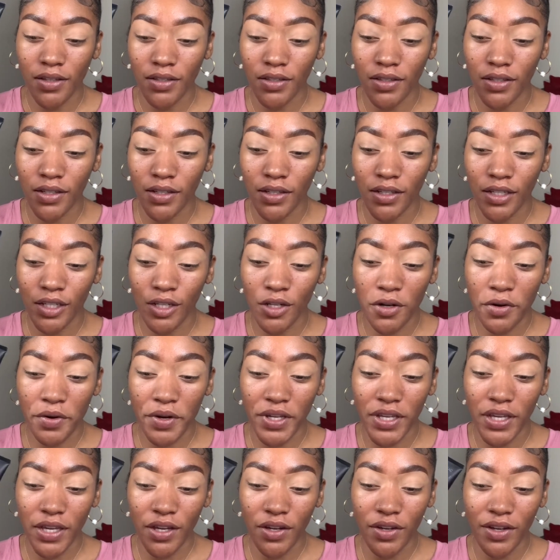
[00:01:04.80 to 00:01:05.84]
uh,
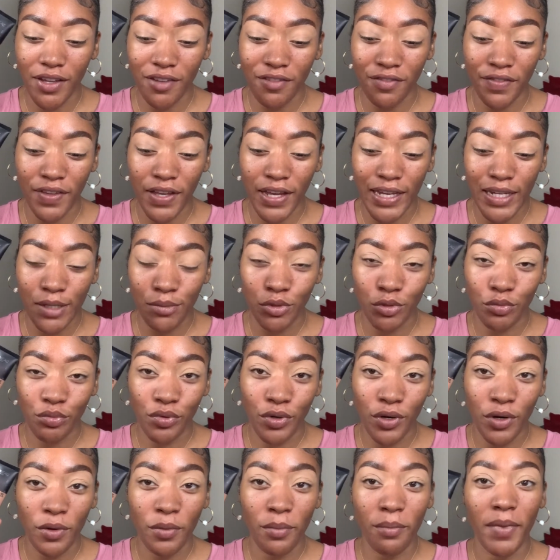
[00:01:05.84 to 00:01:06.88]
L'Oreal Infallible
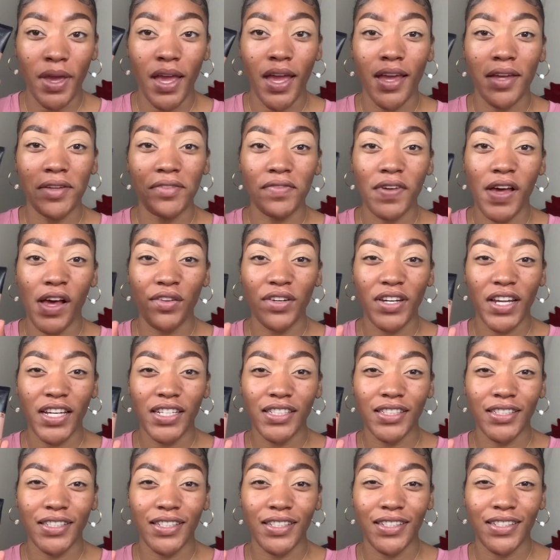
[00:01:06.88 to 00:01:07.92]
Pro Matte
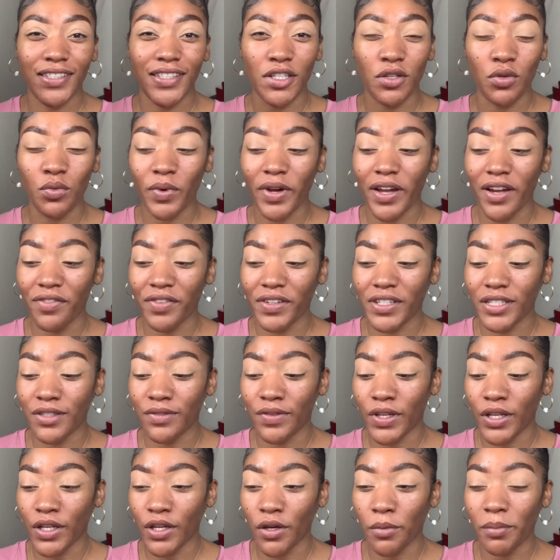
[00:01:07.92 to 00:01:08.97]
Foundation to wear for this
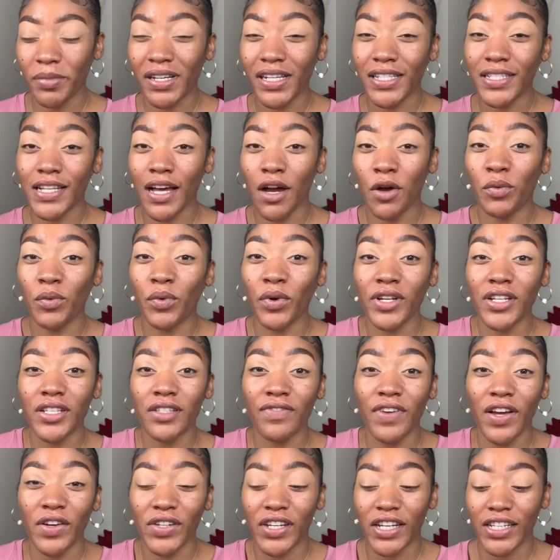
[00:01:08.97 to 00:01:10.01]
video because I wore this
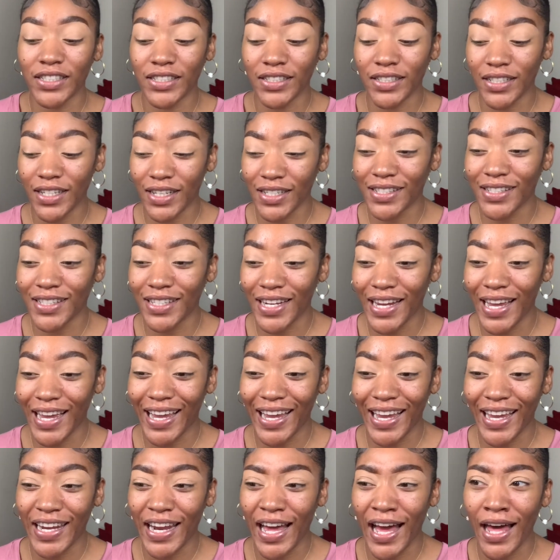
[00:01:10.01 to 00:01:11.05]
foundation yesterday
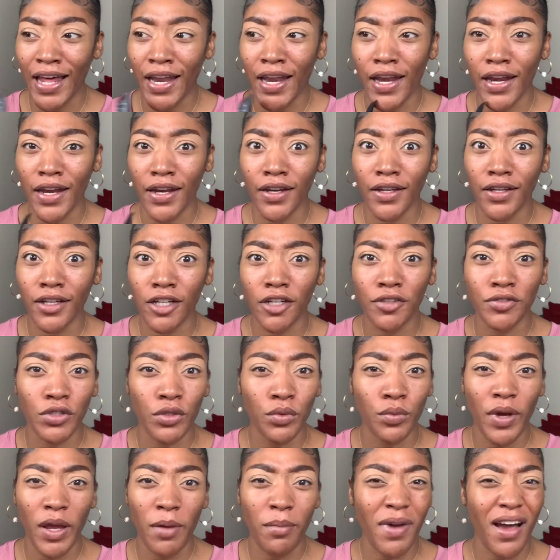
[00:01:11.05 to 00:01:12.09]
and I love the
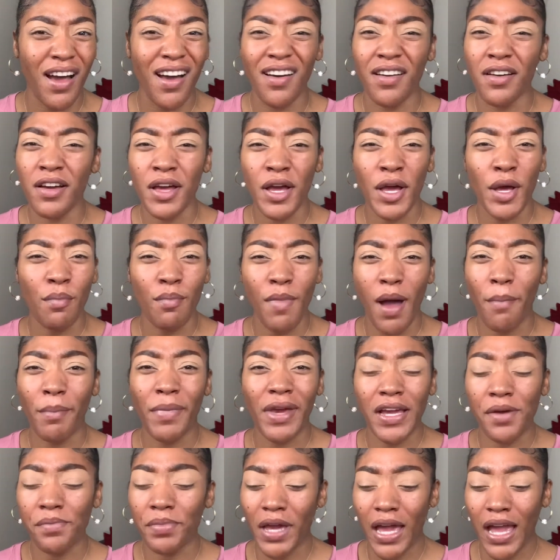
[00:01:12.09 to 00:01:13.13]
way my my
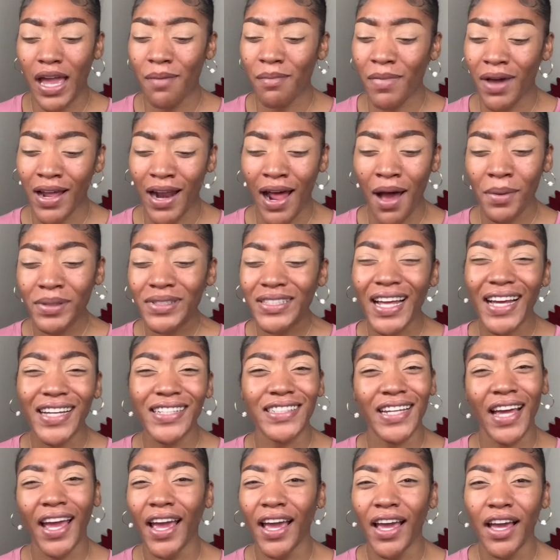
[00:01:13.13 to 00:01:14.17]
makeup came out. I was like,
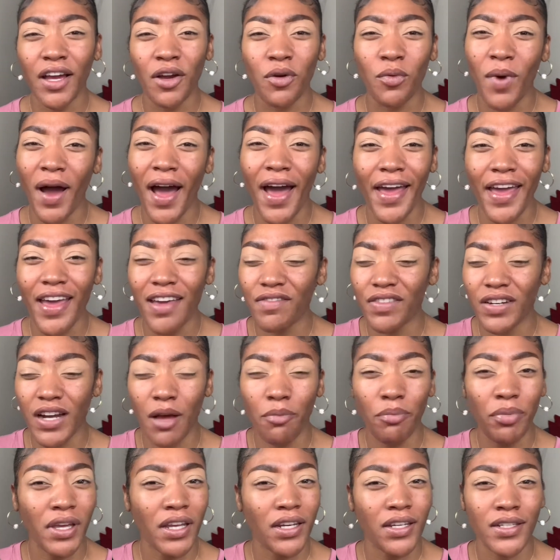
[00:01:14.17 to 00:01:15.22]
dang, why haven't I
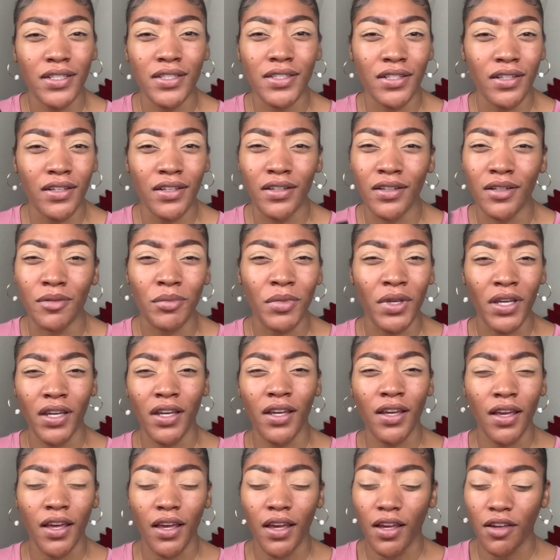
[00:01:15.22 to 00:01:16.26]
picked this up?
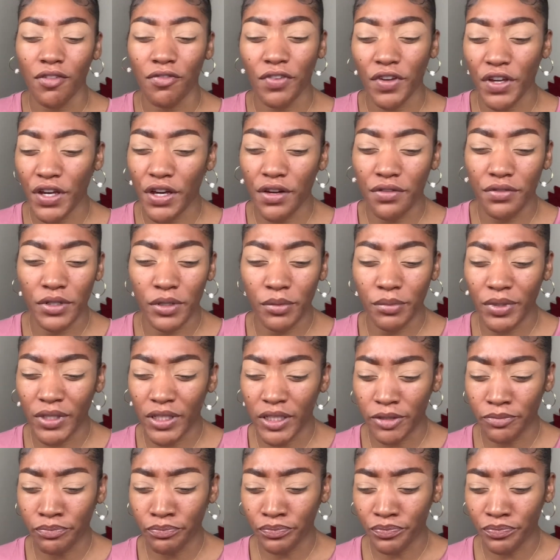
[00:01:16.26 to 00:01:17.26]
And forever, but